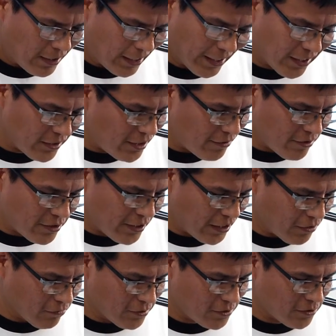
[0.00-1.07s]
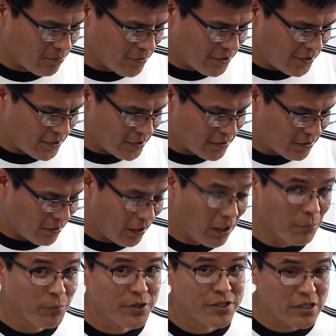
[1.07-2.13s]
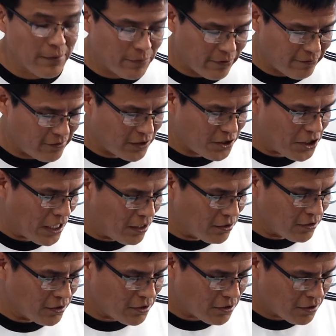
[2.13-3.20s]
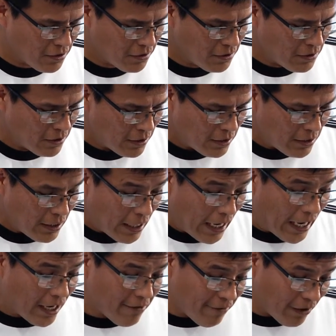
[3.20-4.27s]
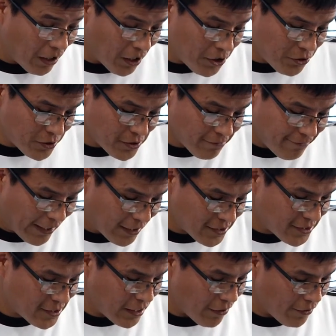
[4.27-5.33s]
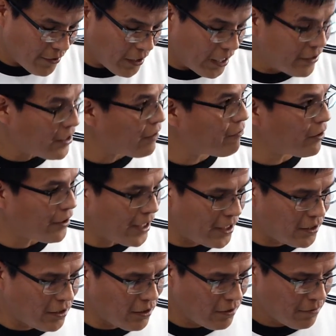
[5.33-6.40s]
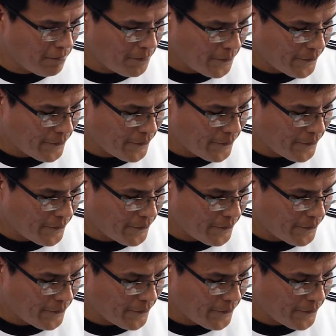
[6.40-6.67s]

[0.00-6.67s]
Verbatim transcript: I can never tell when someone is. I'm perceptively challenged. I have hundreds of exes out there I never dated.